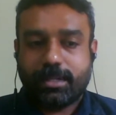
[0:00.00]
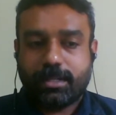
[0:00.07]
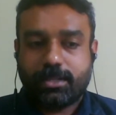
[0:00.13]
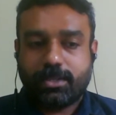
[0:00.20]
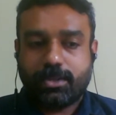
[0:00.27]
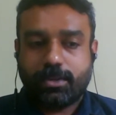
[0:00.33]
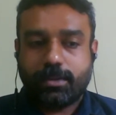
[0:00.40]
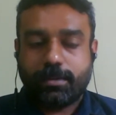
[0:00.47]

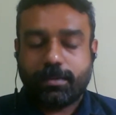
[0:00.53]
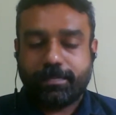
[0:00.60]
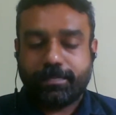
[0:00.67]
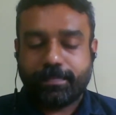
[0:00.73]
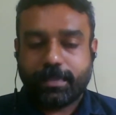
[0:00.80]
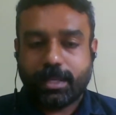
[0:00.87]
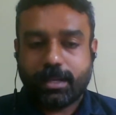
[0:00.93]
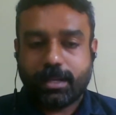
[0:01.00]

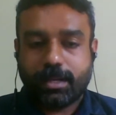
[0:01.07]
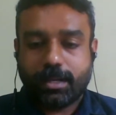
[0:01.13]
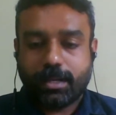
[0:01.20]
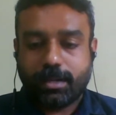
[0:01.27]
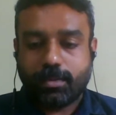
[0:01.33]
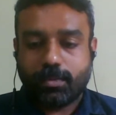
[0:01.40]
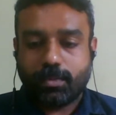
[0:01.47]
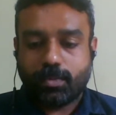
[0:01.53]
So
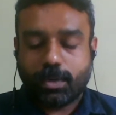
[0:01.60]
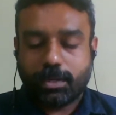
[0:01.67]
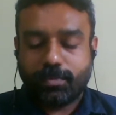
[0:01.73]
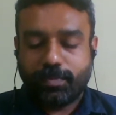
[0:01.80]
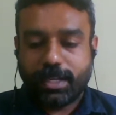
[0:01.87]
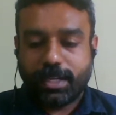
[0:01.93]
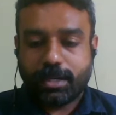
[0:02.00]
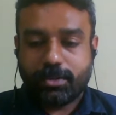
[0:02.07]

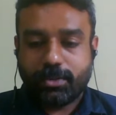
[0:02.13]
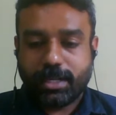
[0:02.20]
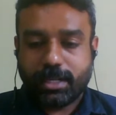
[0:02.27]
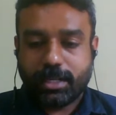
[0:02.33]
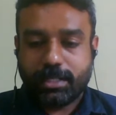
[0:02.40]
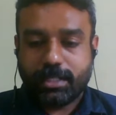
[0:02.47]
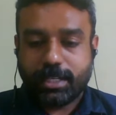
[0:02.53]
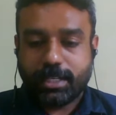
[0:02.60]
what we are
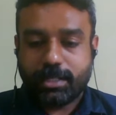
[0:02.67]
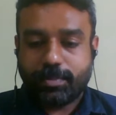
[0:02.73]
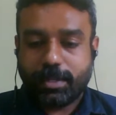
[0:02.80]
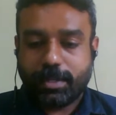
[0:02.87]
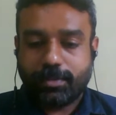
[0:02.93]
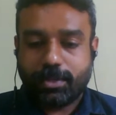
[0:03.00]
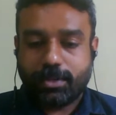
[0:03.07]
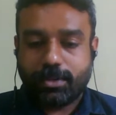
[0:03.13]
doing in JSP
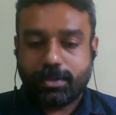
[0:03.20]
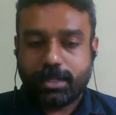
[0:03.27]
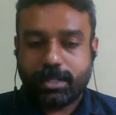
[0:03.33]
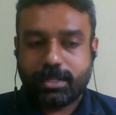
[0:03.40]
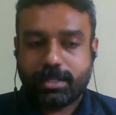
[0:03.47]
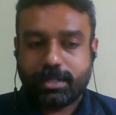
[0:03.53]
Enviro is,